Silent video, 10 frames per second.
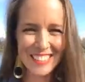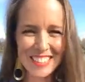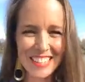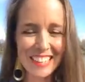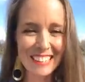
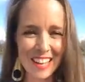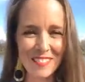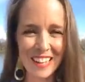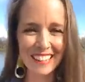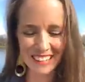interesting
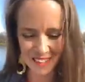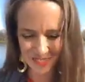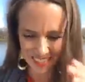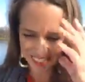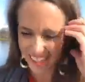claiming and
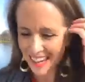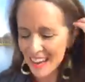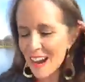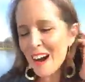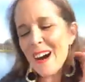leaping.
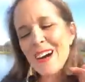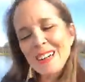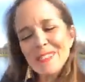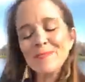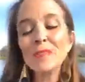
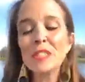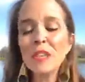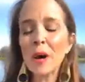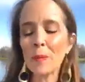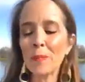Um,
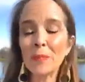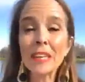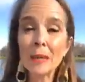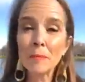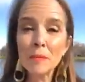so
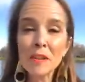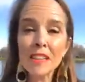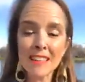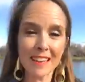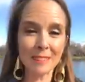keep
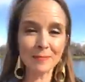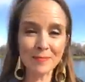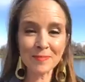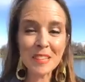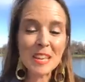breathing,
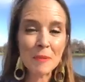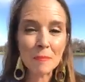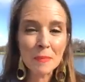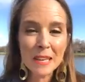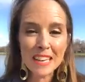keep
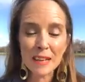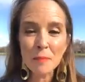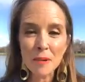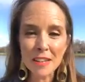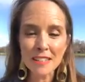
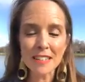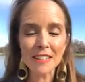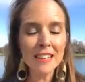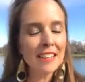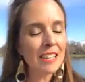being
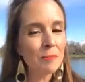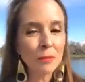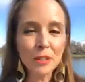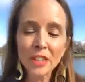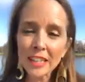present,
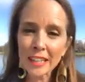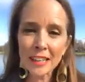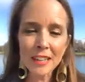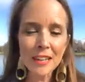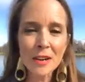keep
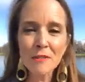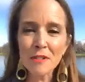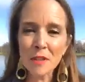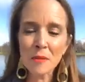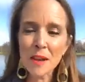looking
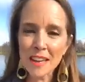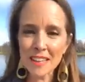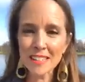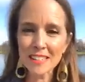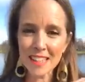for the
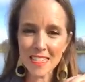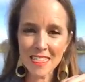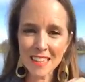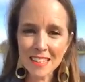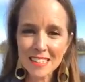ways that
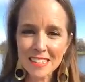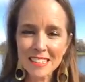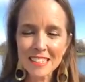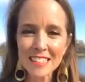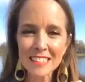
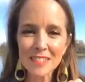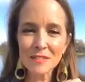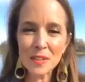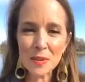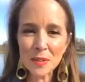this
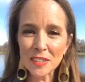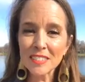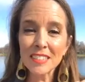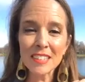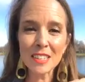
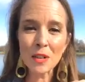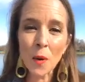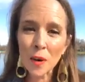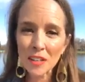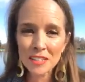fuels
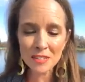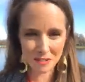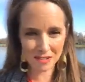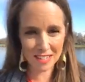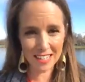your
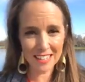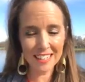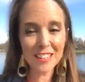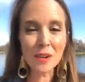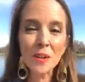story,
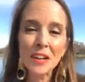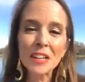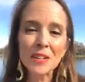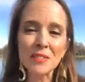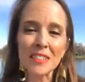your
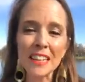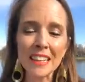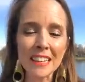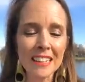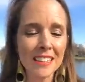
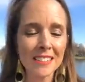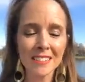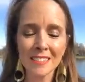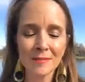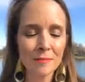unique,
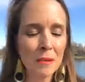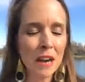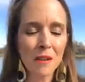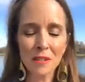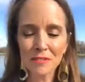
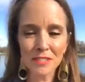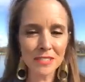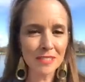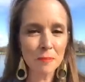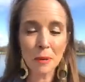
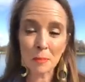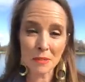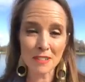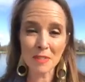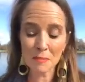powerful
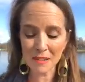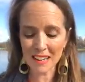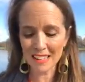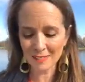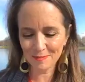purpose on the
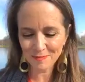planet.